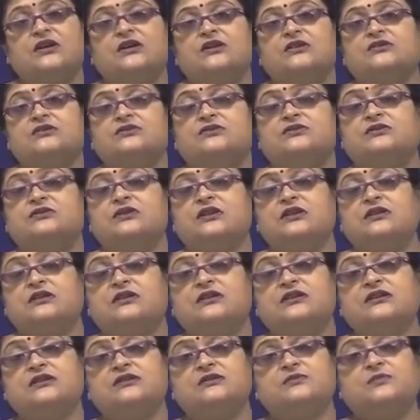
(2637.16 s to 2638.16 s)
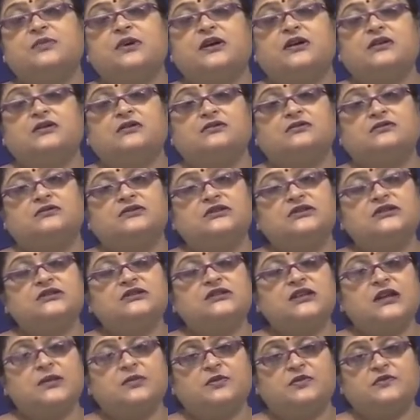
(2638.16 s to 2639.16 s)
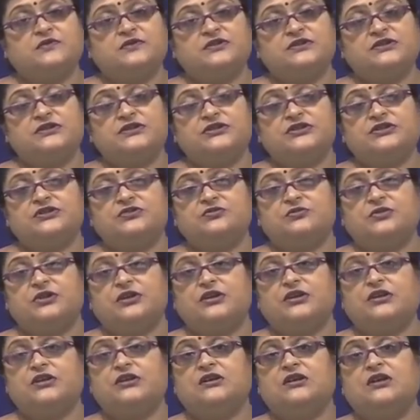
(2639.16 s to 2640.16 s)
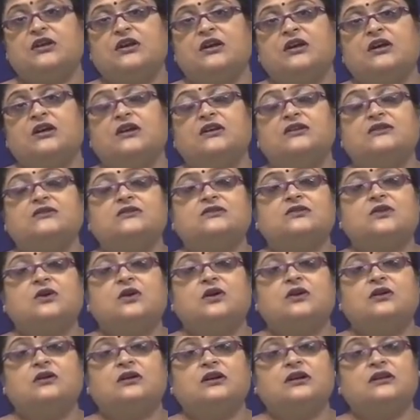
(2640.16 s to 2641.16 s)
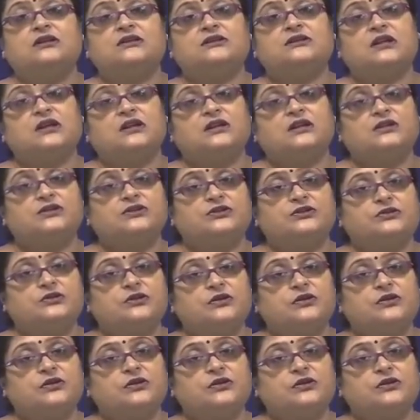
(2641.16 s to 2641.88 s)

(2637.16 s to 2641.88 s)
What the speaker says: So that this type of decision making is called escalation